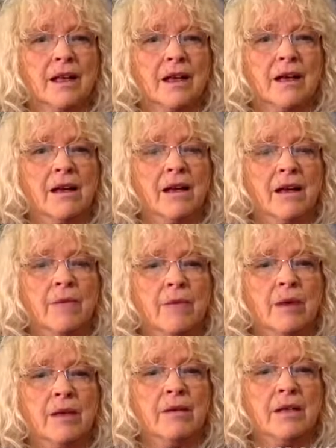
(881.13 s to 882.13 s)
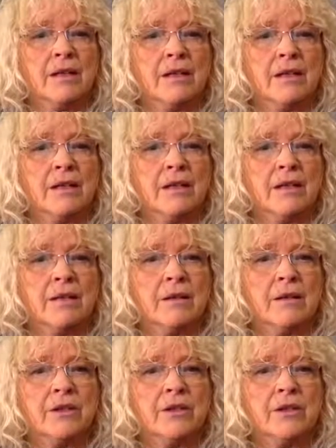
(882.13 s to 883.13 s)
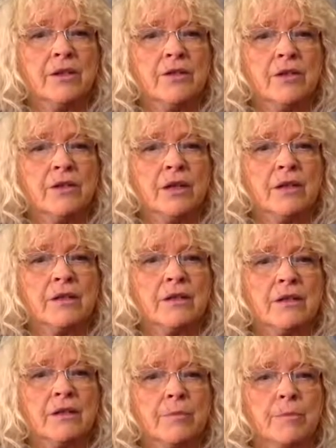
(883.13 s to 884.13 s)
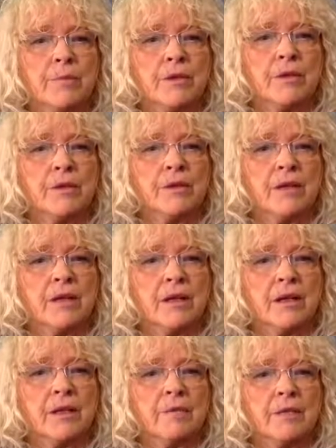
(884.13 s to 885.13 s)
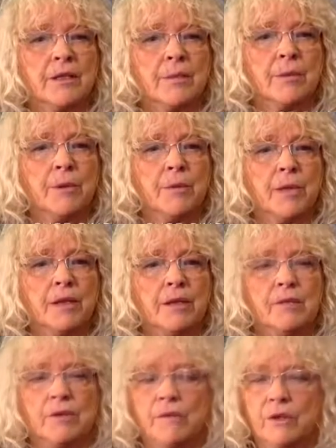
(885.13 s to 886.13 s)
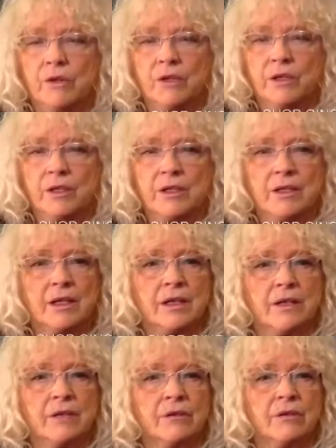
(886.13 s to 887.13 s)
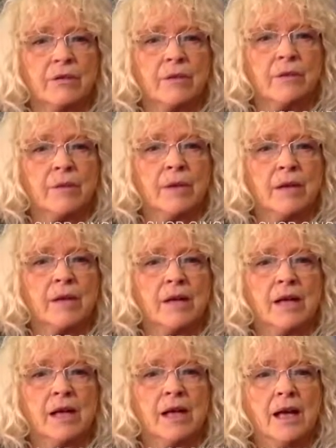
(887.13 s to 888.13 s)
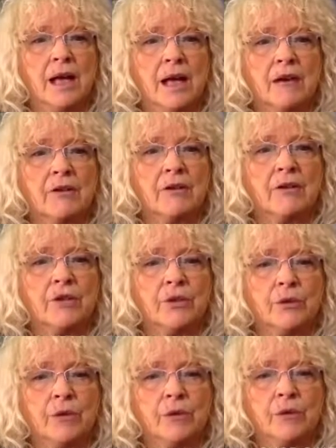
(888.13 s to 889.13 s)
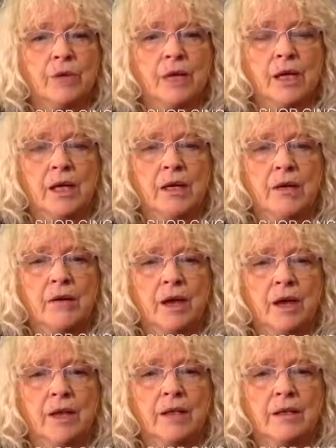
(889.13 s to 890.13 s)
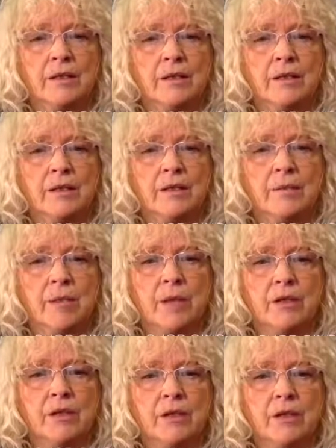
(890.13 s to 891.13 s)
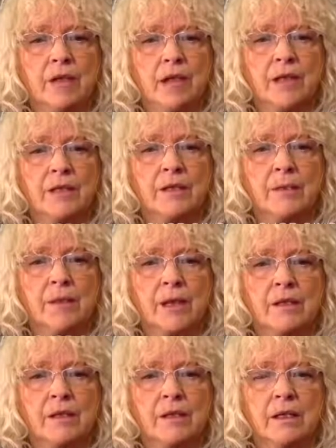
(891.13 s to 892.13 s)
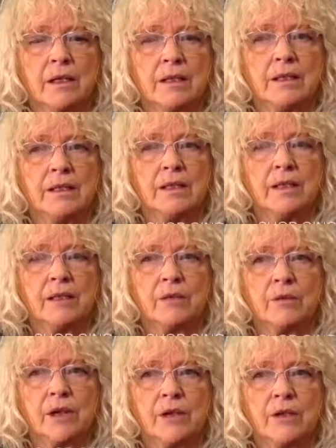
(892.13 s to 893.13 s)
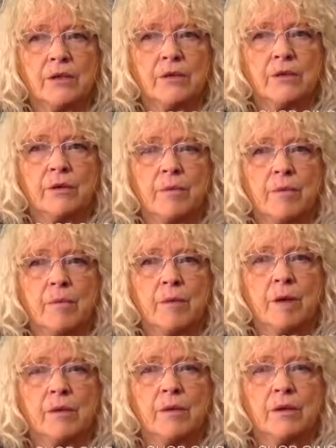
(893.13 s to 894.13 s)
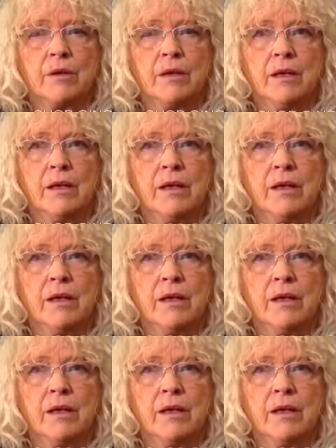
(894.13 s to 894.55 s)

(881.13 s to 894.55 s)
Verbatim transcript: okay, well, as I, Juliet's experience um, experimenting with varnishes that I told her about how to create a dimensional aspect. At least that's what I do in my work,